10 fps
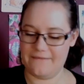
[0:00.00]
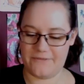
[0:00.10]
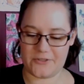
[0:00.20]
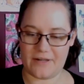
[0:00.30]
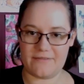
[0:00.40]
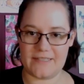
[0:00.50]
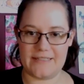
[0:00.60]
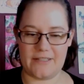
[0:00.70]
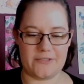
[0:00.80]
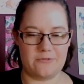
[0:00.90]
For
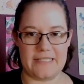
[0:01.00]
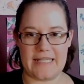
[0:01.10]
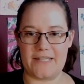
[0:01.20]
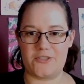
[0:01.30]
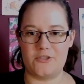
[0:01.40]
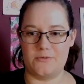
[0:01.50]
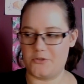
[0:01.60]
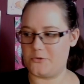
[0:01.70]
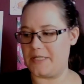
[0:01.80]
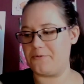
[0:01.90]
travelling I normally take 2 or
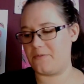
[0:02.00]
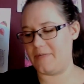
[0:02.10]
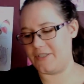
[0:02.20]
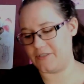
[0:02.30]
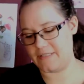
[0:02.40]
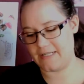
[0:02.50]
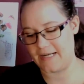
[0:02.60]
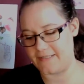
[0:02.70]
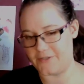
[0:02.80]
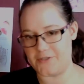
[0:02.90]
3 with me just in
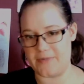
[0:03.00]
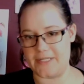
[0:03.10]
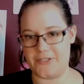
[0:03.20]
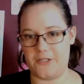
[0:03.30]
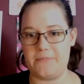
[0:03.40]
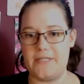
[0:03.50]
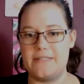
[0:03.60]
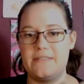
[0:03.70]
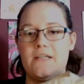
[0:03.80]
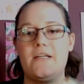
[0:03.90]
case I do any shopping.